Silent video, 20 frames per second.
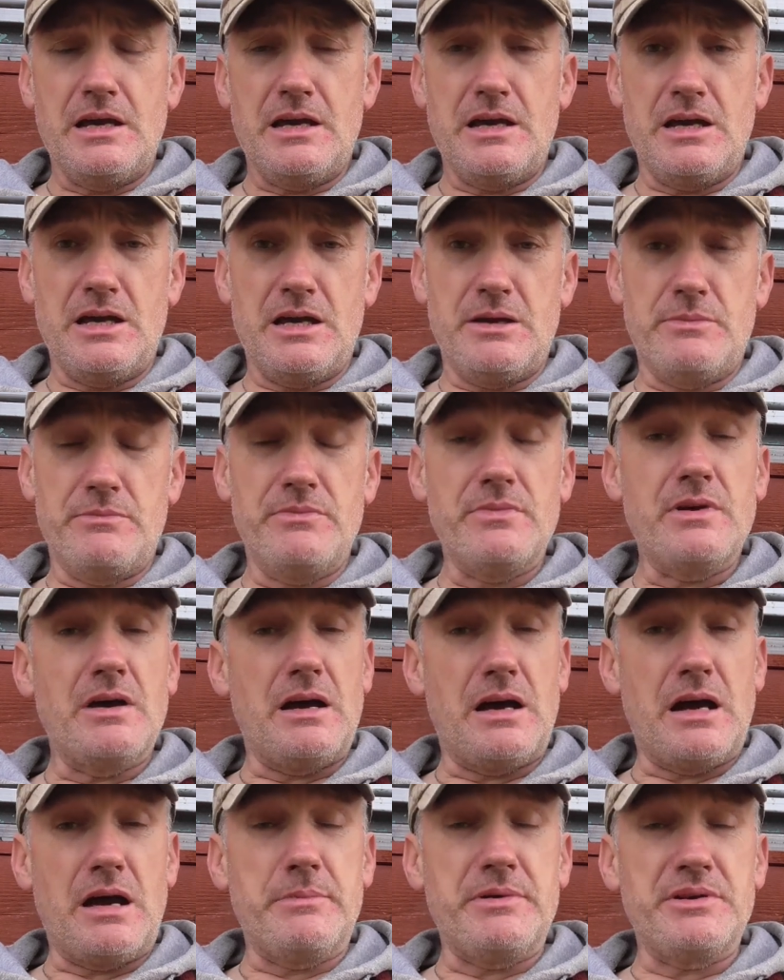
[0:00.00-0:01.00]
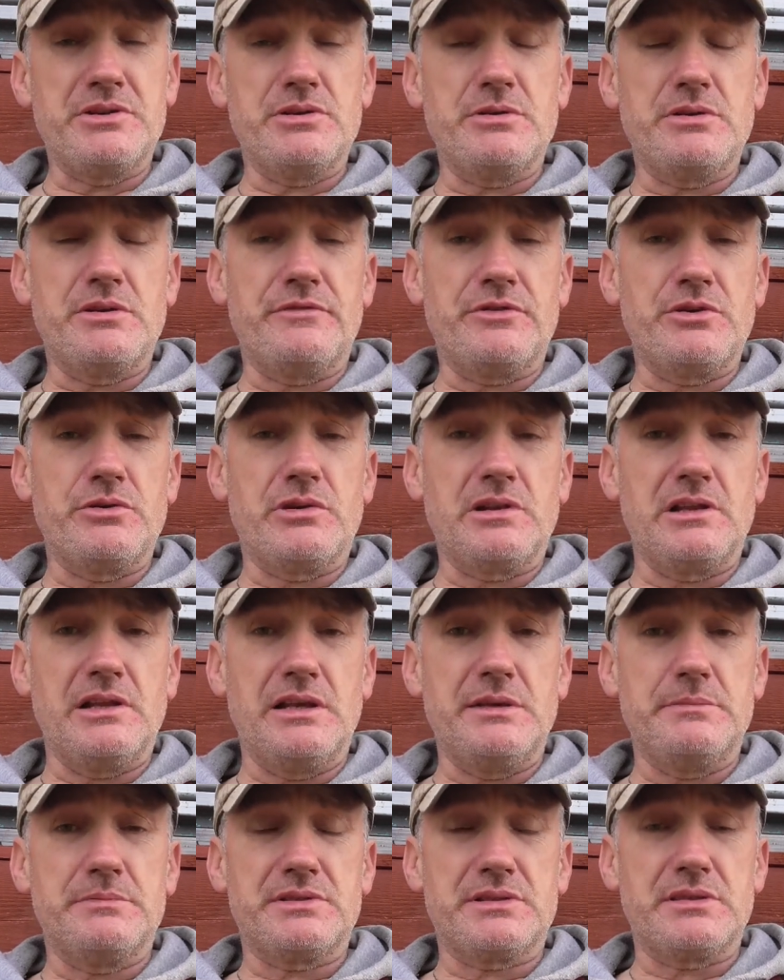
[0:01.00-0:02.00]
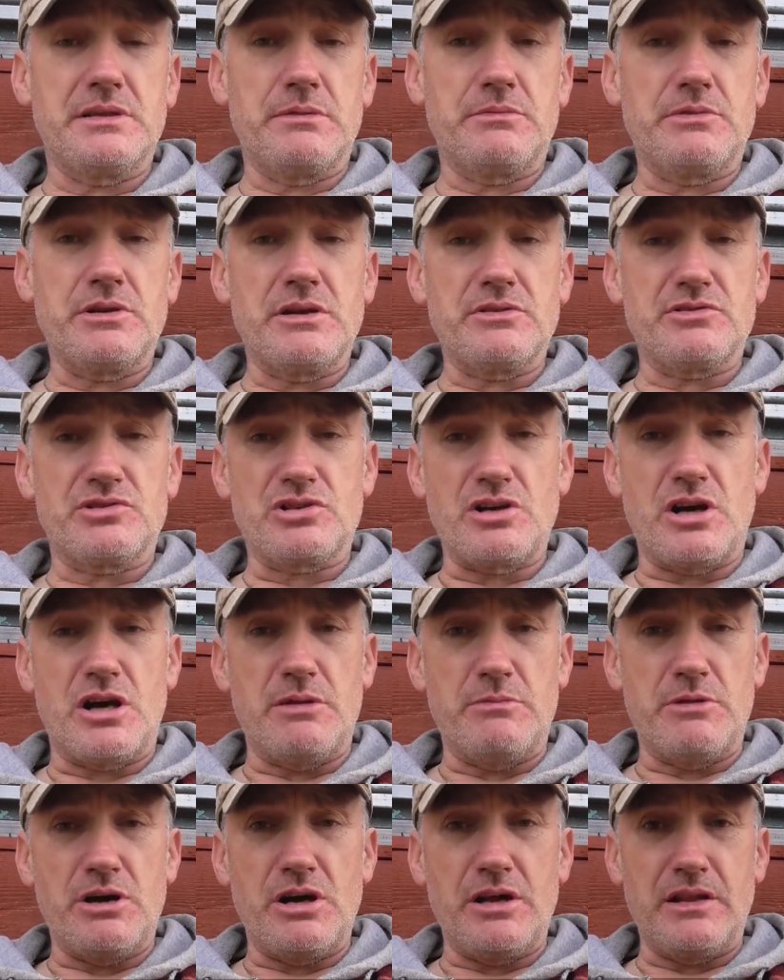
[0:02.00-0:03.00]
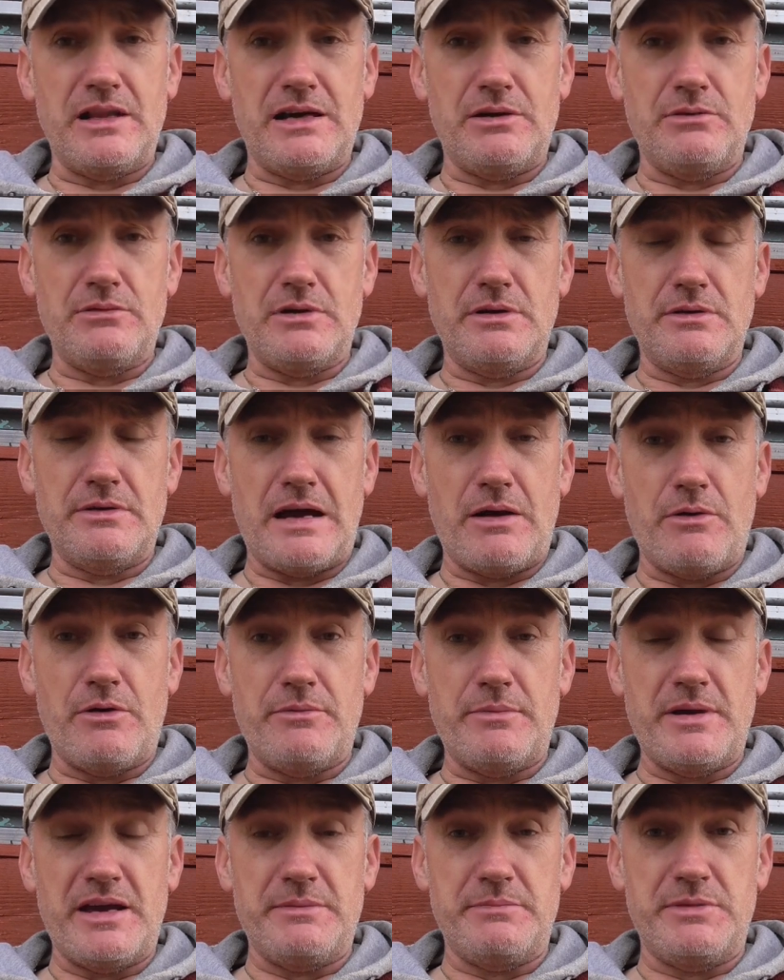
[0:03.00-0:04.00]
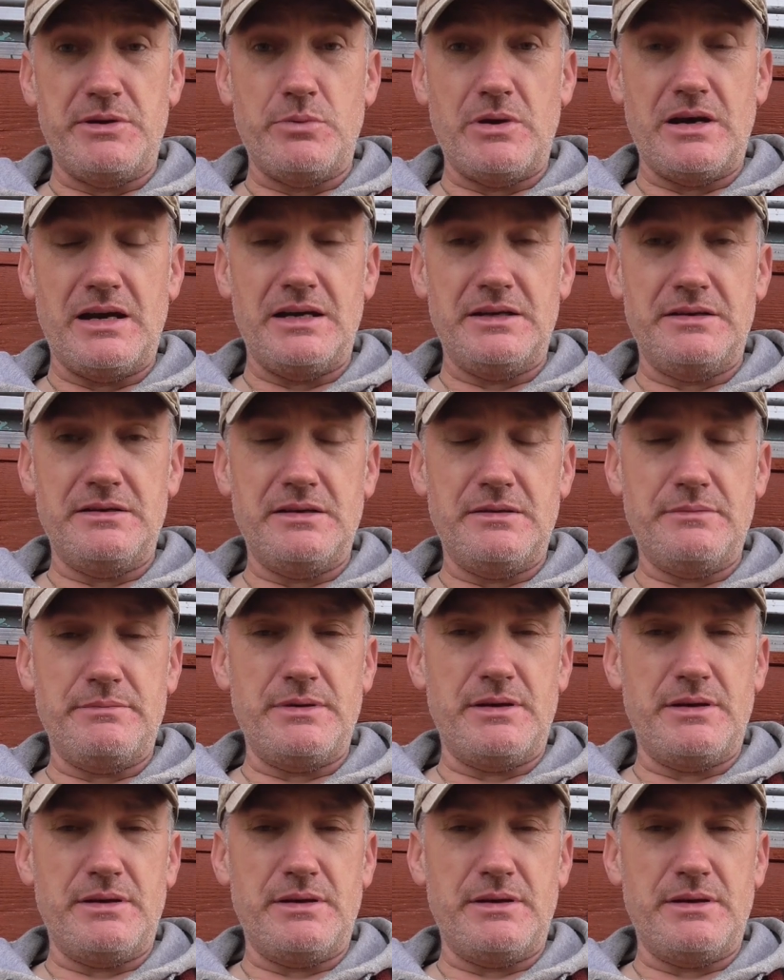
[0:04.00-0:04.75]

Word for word: Um, I've been doing a few clips, I've got to sort them all out, uh, how I made me wine.